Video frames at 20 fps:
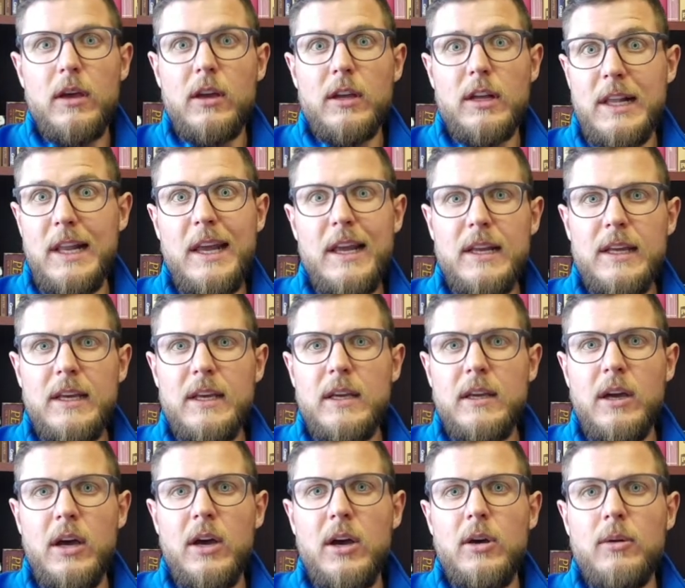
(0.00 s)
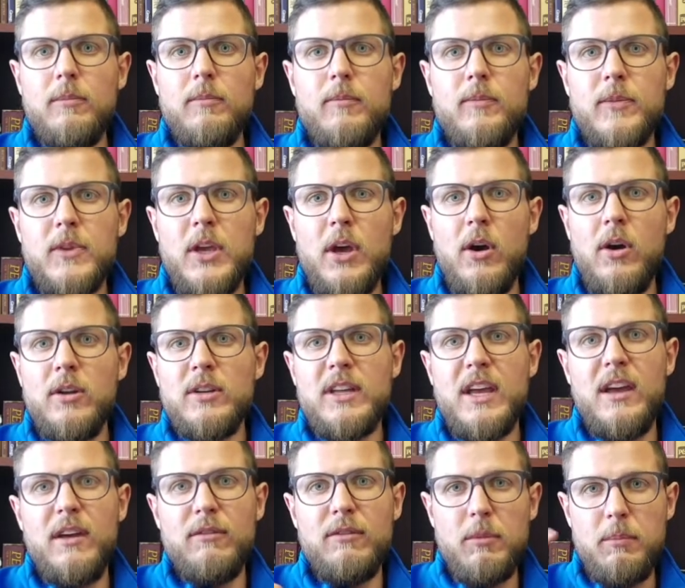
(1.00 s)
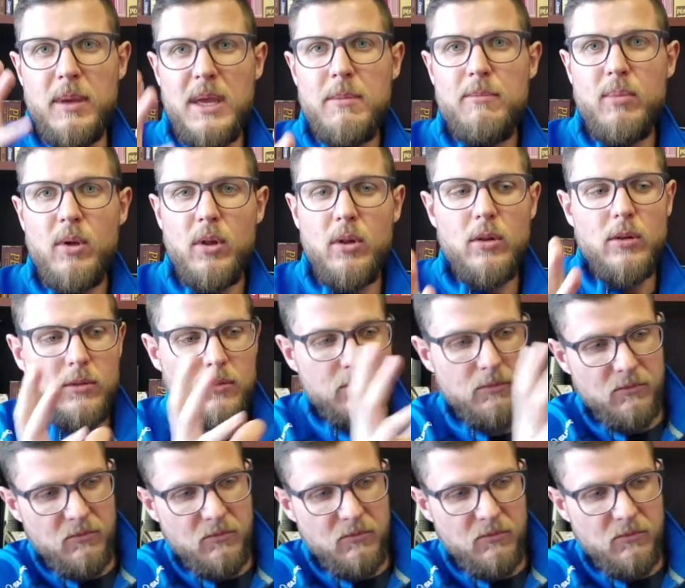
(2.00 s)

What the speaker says: clearly God gave the people